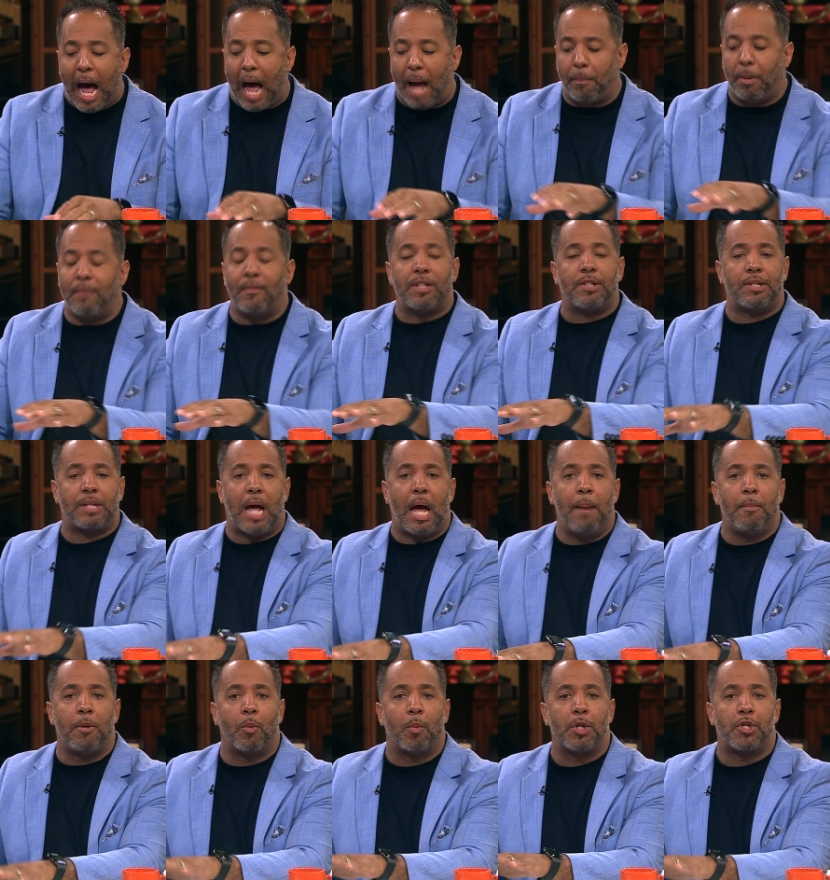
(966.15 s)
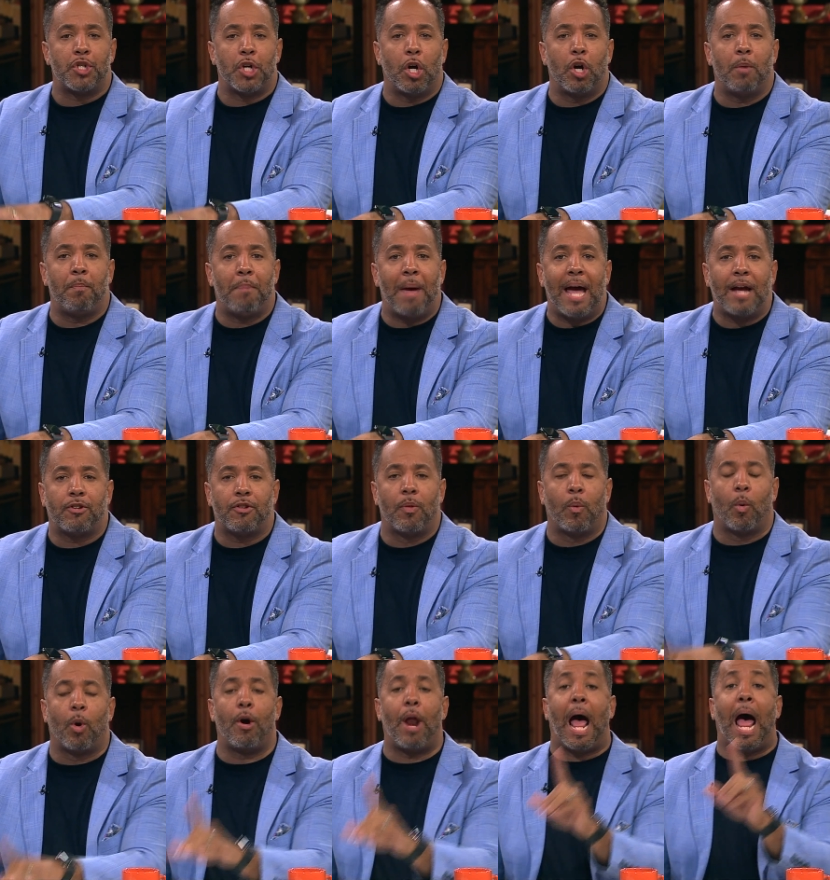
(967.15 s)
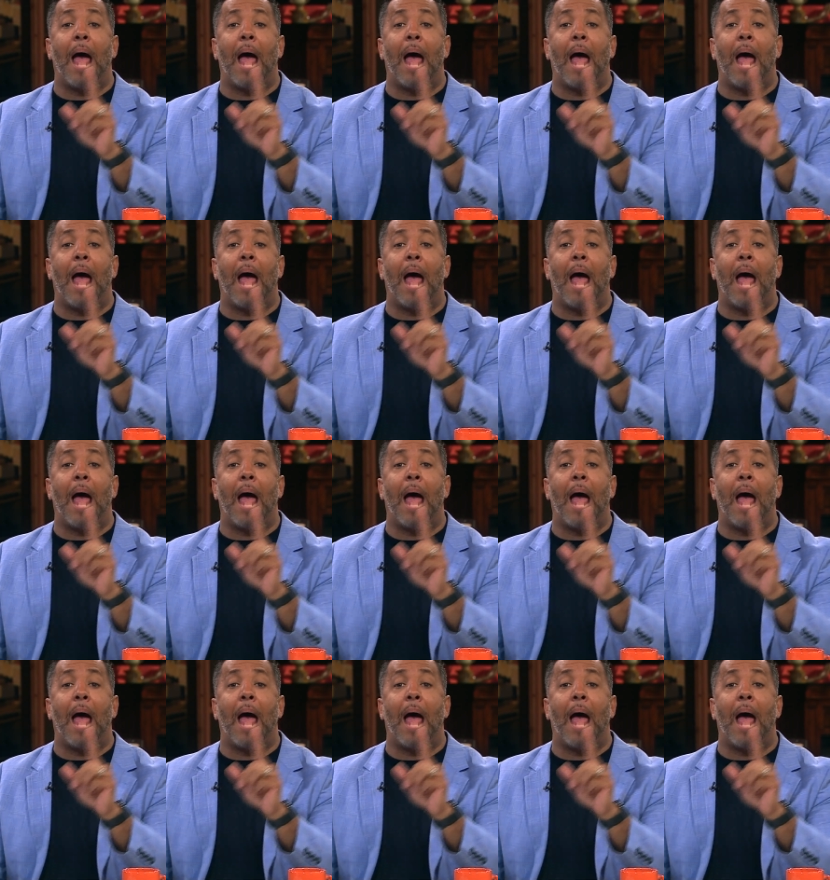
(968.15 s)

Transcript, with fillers: I believe it's time to return back to the word.